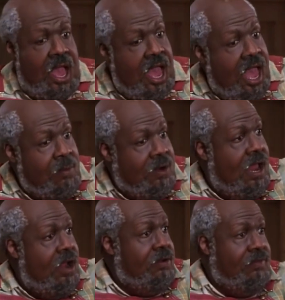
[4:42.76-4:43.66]
I would
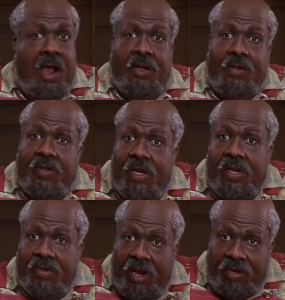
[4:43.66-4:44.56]
like to
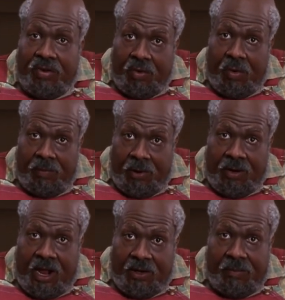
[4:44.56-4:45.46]
volunteer to take this old
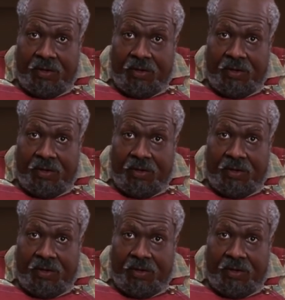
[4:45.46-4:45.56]
bird out of her